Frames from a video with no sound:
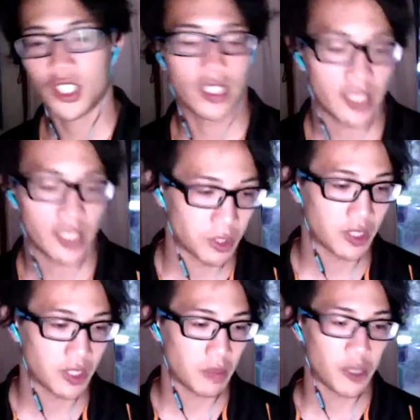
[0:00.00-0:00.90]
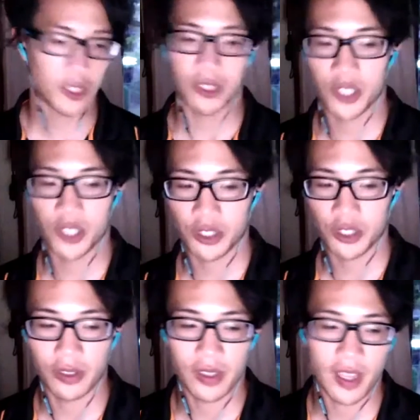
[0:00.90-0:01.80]
this was a personal
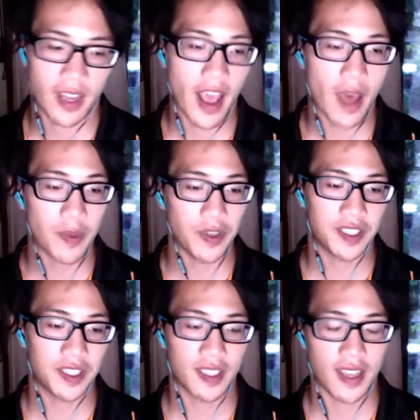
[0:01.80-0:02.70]
shoot that happened